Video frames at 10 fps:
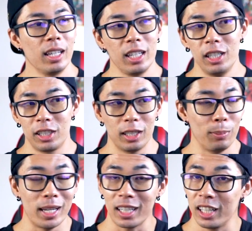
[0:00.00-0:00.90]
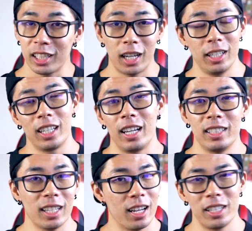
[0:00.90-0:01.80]
He's gonna make a ton of
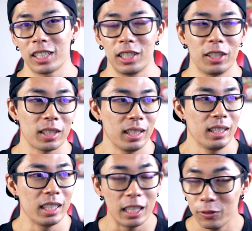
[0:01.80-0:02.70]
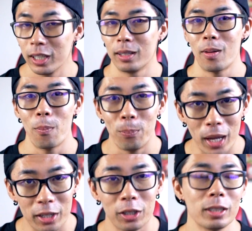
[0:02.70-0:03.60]
gains and just look even
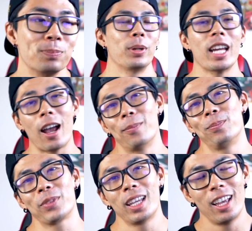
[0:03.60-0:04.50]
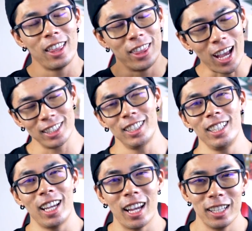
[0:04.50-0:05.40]
better. But yeah, that's
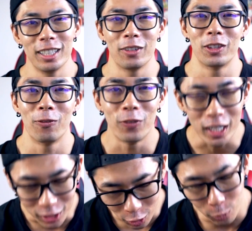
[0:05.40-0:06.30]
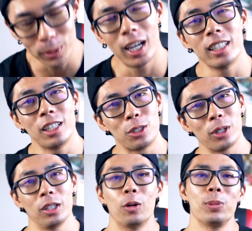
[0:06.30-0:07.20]
the end of the video. Hope you guys
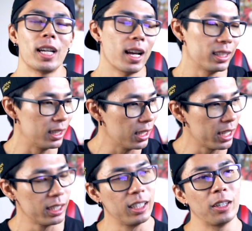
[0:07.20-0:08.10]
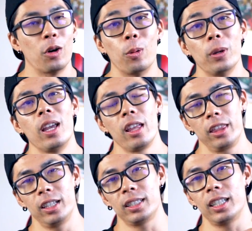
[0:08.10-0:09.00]
enjoyed. I hope you guys liked it, and I hope
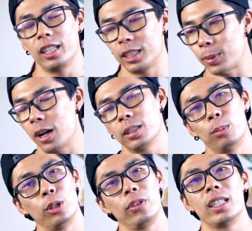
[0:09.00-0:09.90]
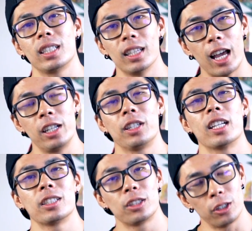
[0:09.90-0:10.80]
this inspires and motivates a lot of you
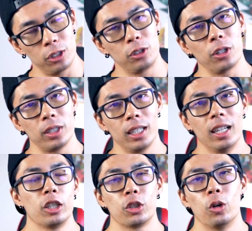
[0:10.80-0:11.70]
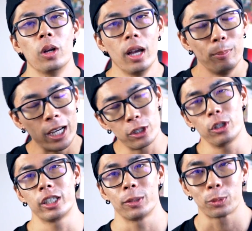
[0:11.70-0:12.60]
guys to start your journey. So make
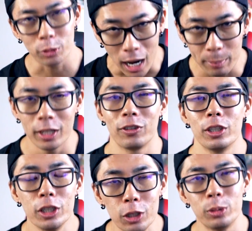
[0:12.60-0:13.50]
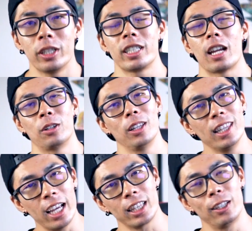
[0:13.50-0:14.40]
sure to subscribe if you're new to the channel,
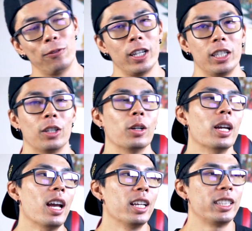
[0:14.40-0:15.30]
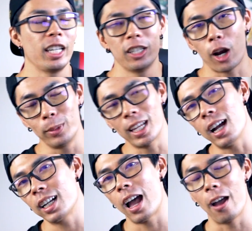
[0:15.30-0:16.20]
like the video,
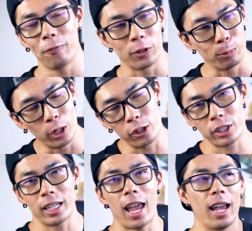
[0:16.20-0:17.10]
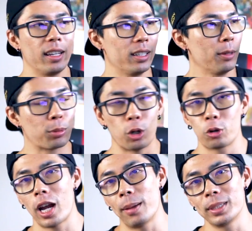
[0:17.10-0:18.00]
SaiyanArmy.com for merch and
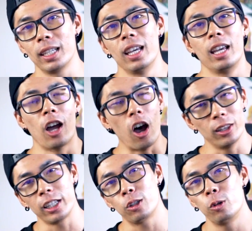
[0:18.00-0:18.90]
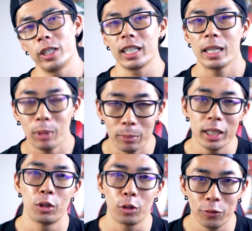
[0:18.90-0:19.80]
programs. Online coaching, email
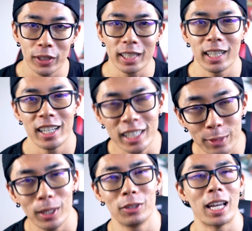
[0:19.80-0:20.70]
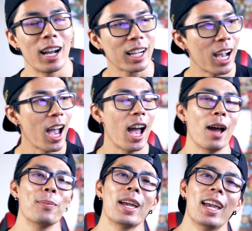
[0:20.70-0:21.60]
me,
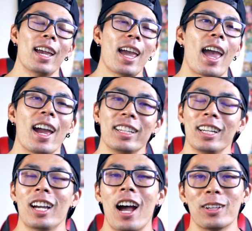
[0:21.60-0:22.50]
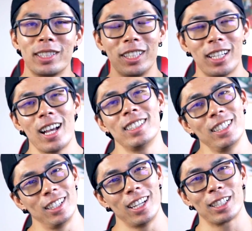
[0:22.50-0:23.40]
gokuflex@gmail.com, and I'll see you guys
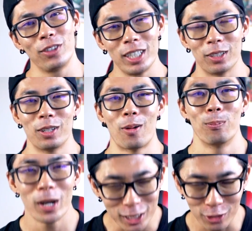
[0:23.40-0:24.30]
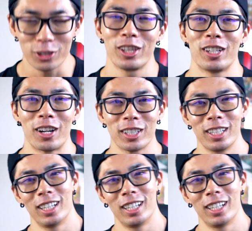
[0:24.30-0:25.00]
in the next video. Much love, strength, and honor.